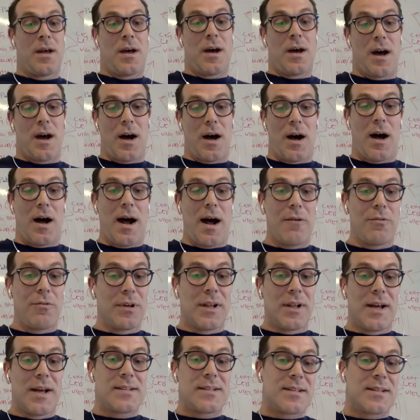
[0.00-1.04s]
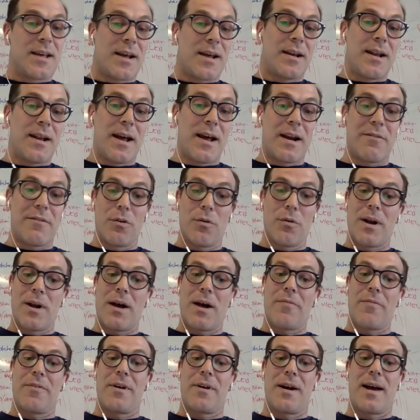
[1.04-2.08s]
I realize that not everyone
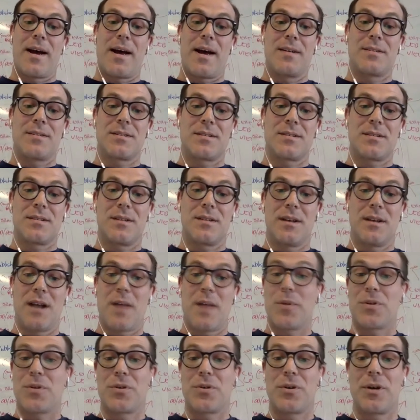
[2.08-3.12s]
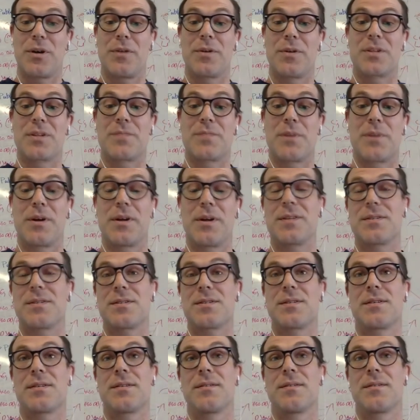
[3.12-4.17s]
out there has an opportunity to
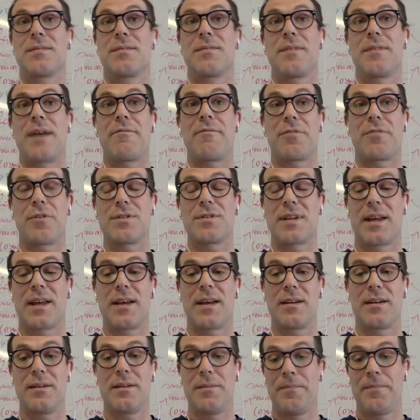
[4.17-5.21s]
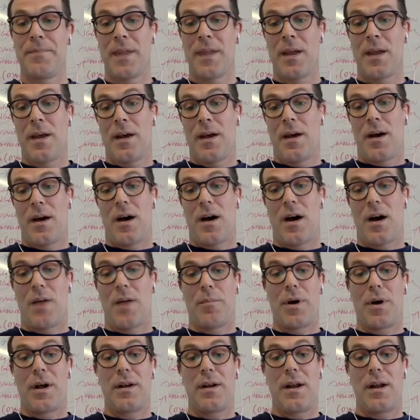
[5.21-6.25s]
experience that firsthand,
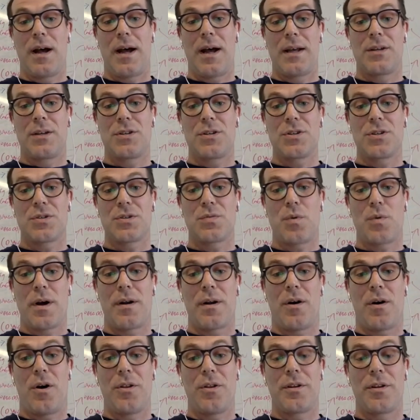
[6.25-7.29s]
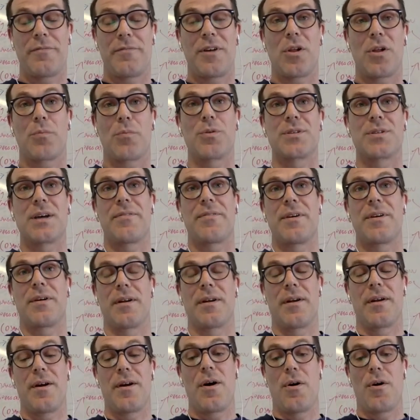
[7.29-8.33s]
but I just want all the developers out there
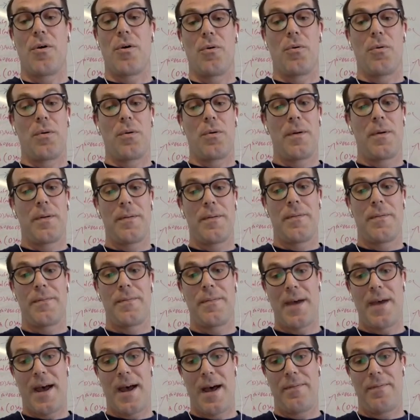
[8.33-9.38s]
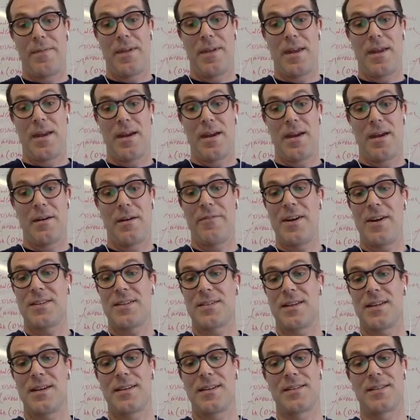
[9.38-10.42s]
to know that the
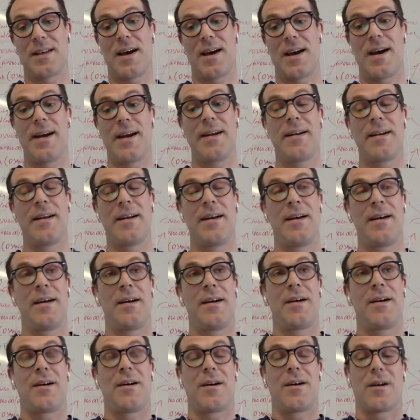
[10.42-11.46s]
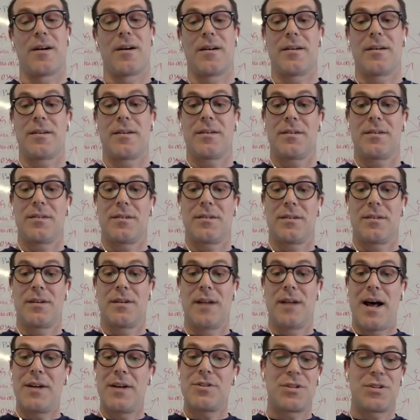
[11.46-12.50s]
interfaces they design are
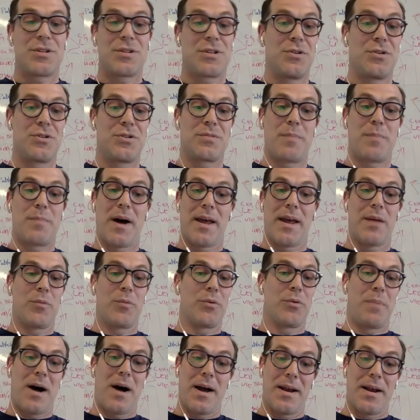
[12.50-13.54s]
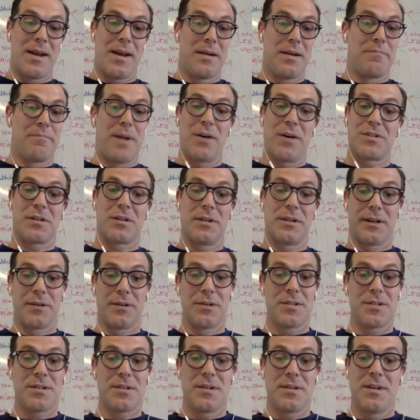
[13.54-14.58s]
not just used by able-bodied mouse
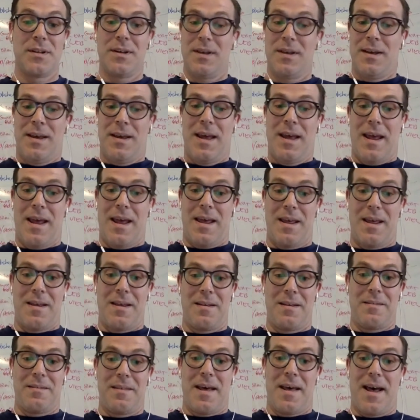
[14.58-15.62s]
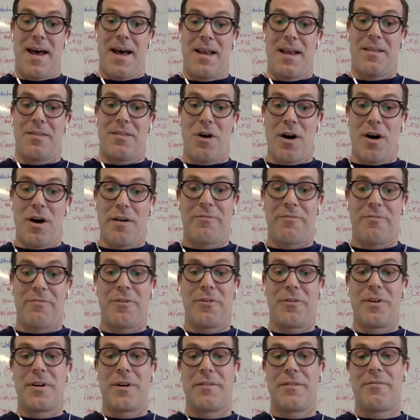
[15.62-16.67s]
clickers, and that
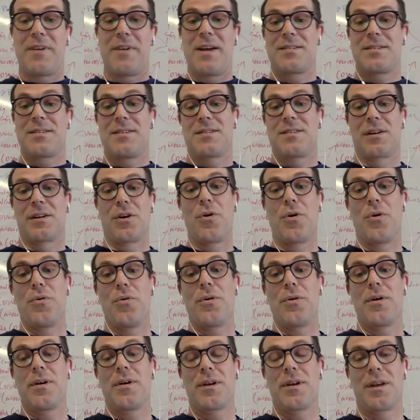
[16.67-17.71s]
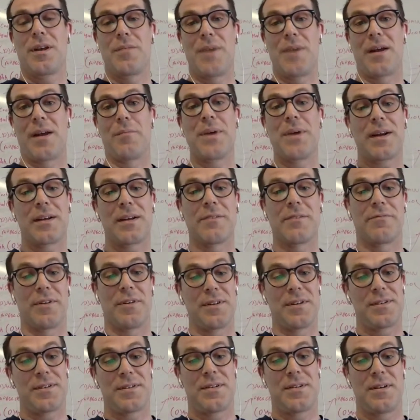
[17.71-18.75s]
thoughtful interfaces and code can make a big
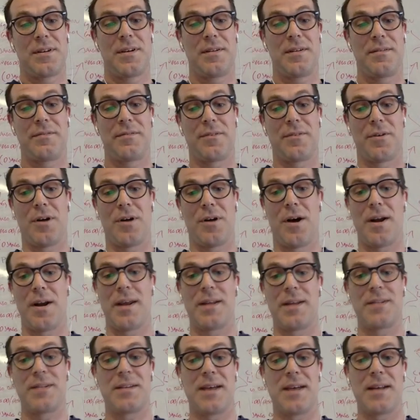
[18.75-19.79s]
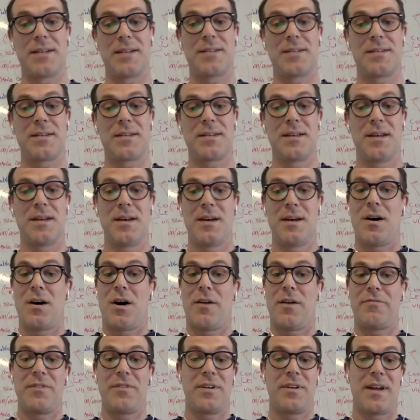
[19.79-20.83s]
difference for an audience that's
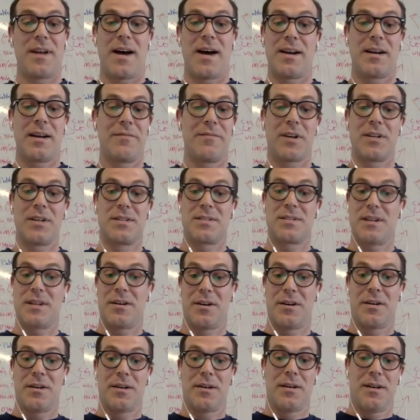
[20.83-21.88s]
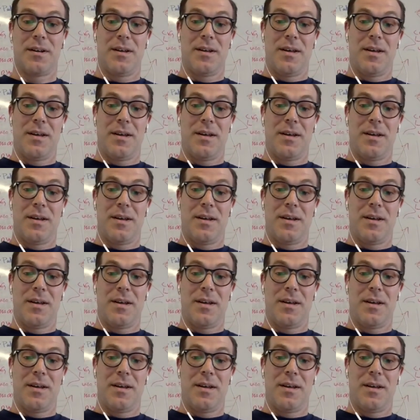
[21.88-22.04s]
often not even considered